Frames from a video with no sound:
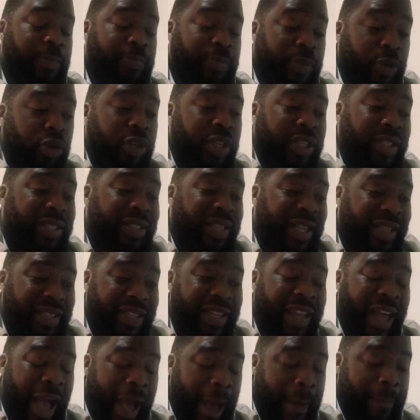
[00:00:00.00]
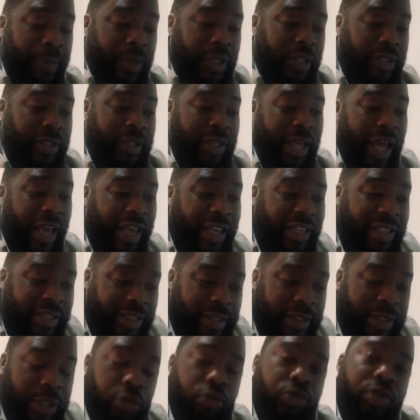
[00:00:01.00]
building certain habits that
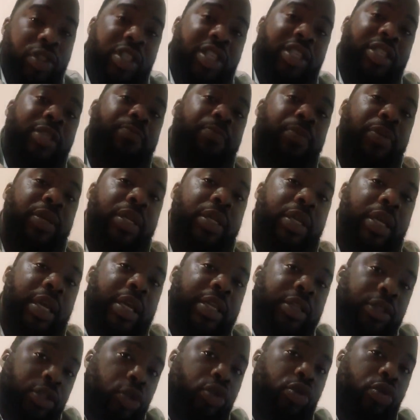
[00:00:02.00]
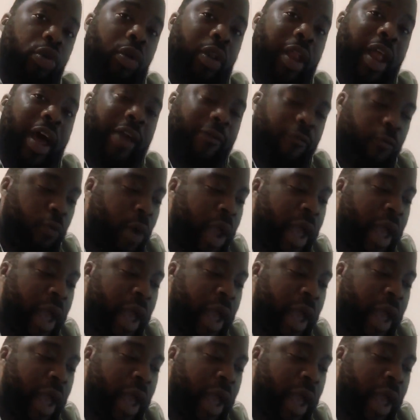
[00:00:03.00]
instills discipline into your life?